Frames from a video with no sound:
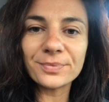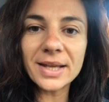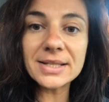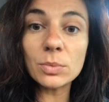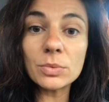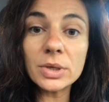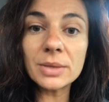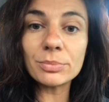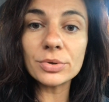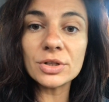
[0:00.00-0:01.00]
Let's see what we
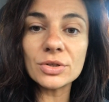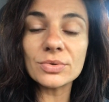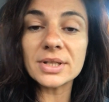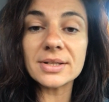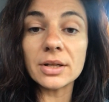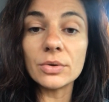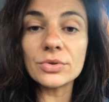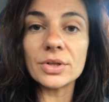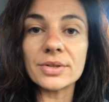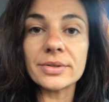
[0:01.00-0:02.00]
can produce as
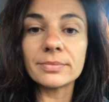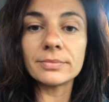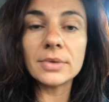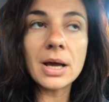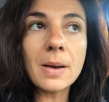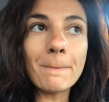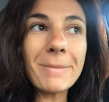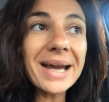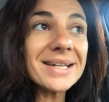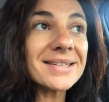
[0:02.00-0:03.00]
solutions.
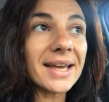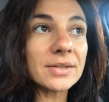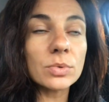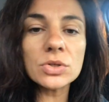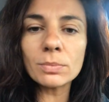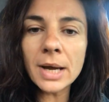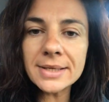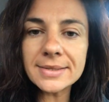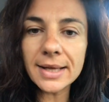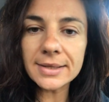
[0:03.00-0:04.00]
Mindset. What's your
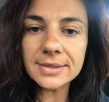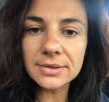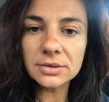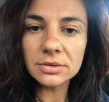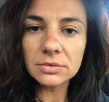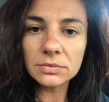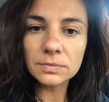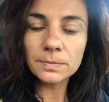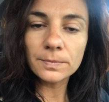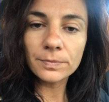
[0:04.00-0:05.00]
mindset?
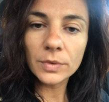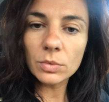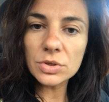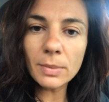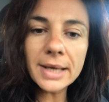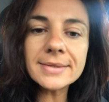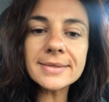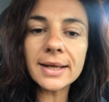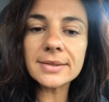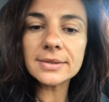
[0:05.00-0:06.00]
What's your
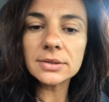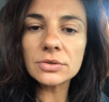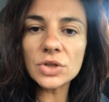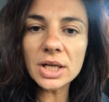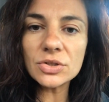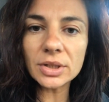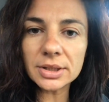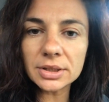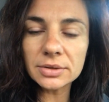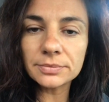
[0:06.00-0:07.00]
mindset? Change
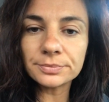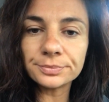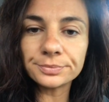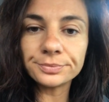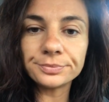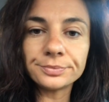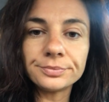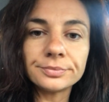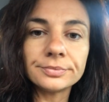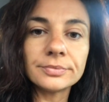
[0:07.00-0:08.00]
it.
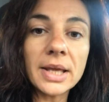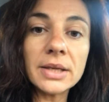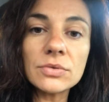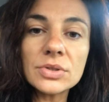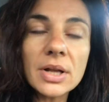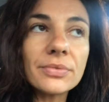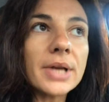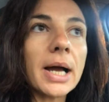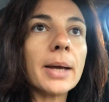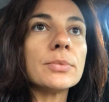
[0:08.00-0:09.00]
And give yourself
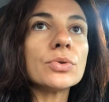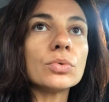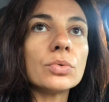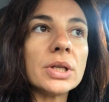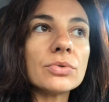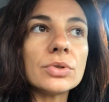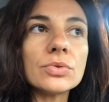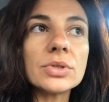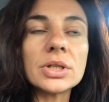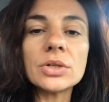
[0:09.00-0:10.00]
time to
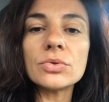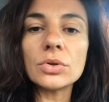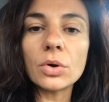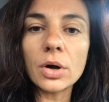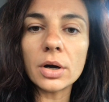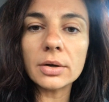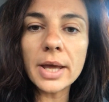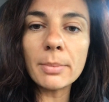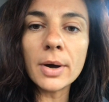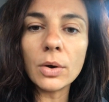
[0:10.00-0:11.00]
introduce it into your
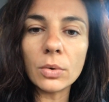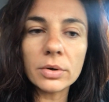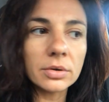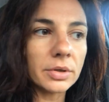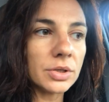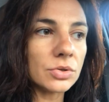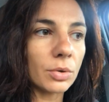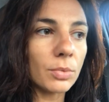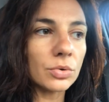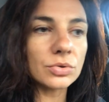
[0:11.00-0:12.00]
MO, into
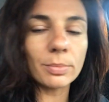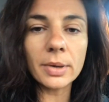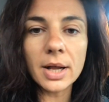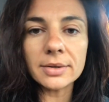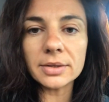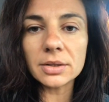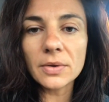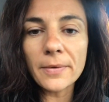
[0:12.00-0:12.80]
your modus operandi.